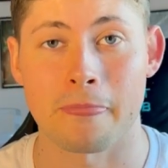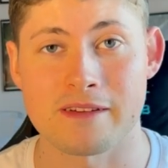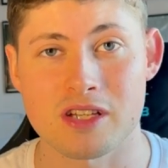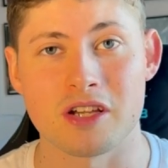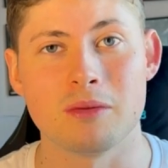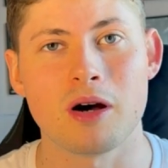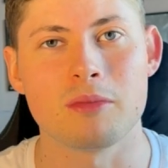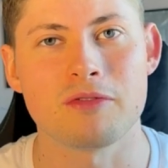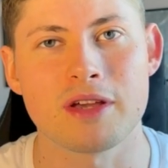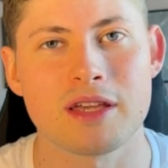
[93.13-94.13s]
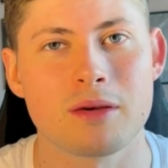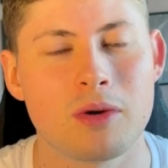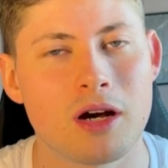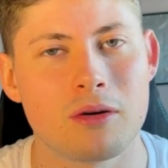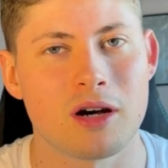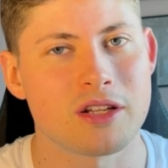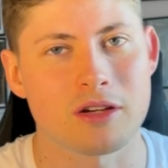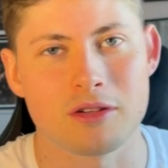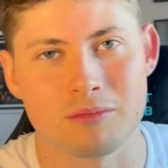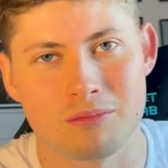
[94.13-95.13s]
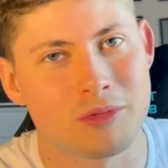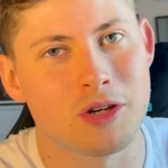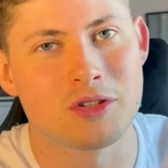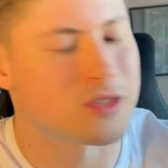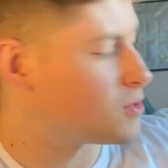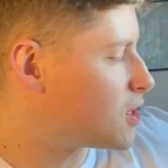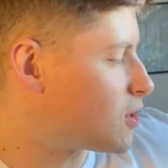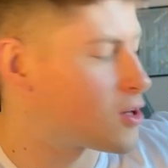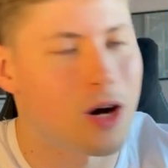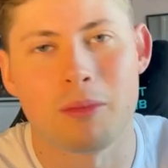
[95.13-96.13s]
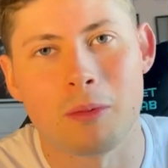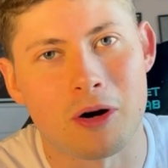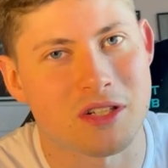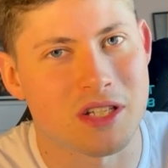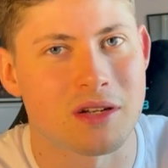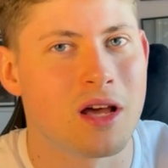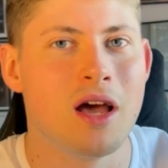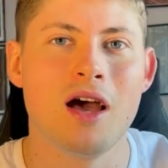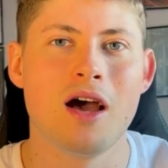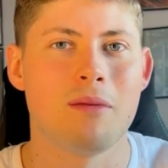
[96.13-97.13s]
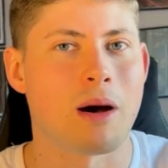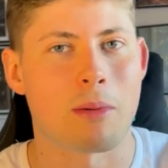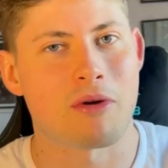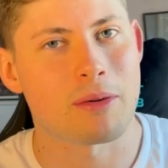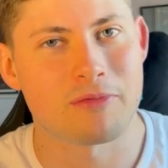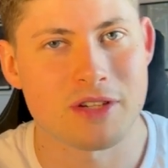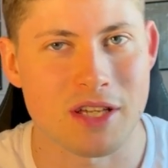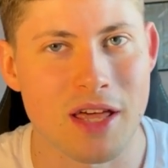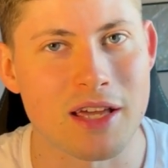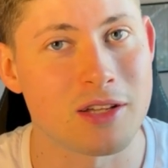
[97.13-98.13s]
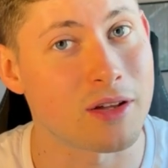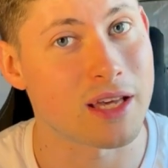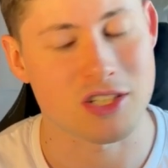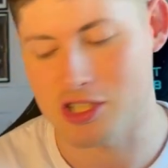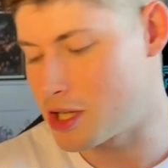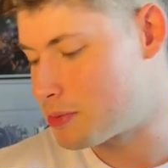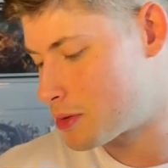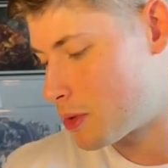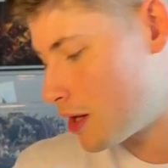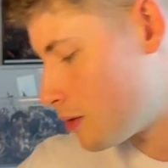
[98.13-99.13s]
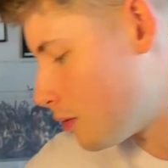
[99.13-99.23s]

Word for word: So you might be thinking, well, I don't use, you know, a cardboard box and bubble wrap, things like that. You're not that stupid. Well,